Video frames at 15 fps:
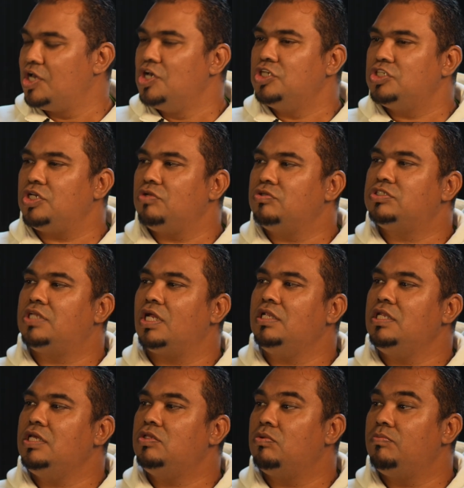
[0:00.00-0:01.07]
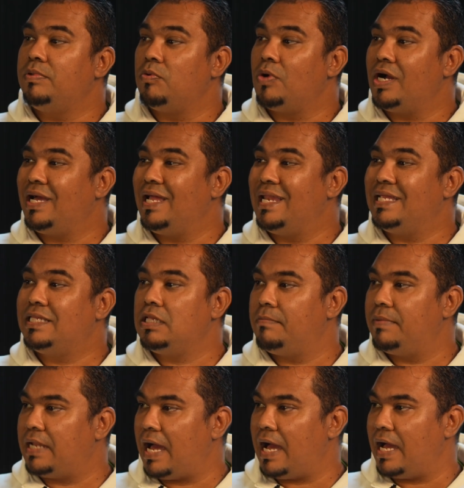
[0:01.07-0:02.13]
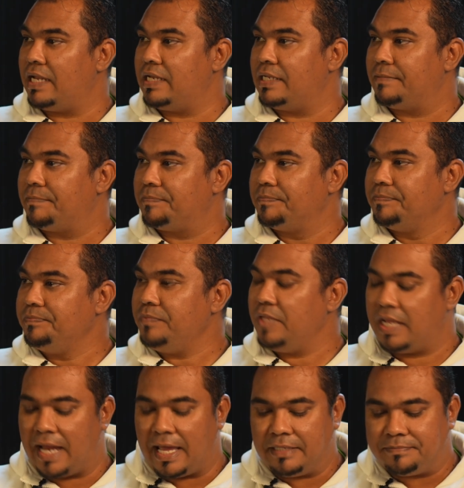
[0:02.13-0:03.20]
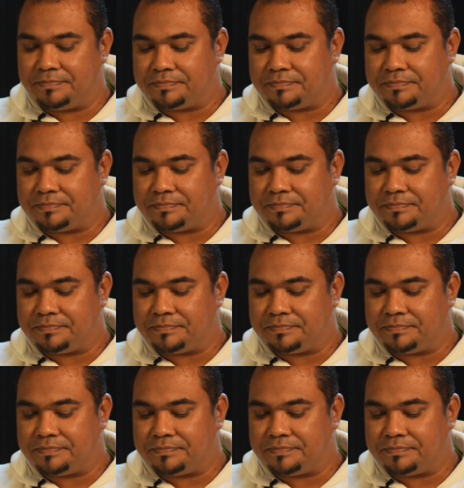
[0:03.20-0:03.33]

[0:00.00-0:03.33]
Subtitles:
So you'll still need to work a little bit harder, right?